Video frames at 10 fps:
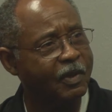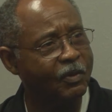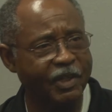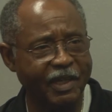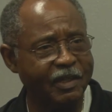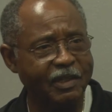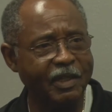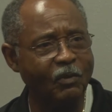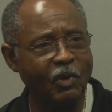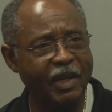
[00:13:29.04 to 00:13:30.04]
Okay,
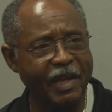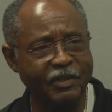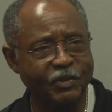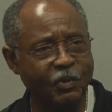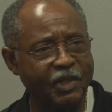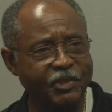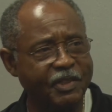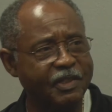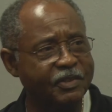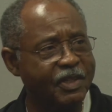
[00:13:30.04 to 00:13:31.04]
they want to ask
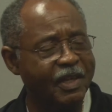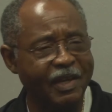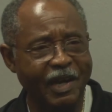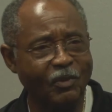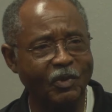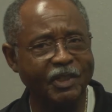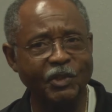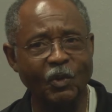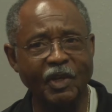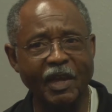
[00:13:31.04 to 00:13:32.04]
questions. I really
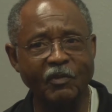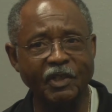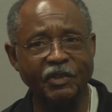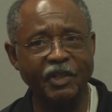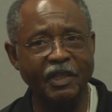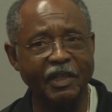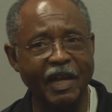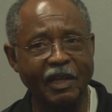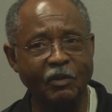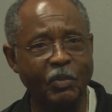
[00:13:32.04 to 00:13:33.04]
don't have anything that
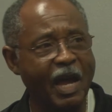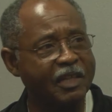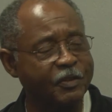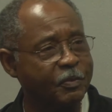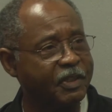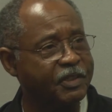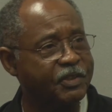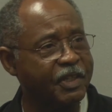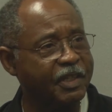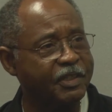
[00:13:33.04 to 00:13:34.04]
I could possibly
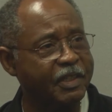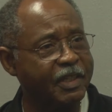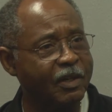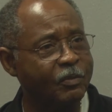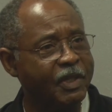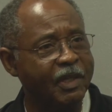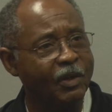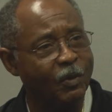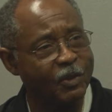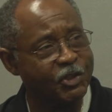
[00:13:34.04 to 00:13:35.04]
say to them
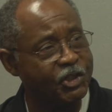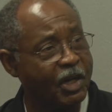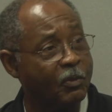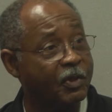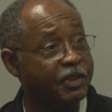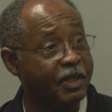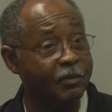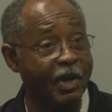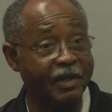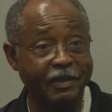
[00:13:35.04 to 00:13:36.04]
or share with
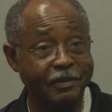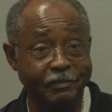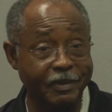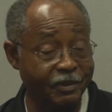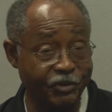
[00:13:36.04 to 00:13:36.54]
them. I can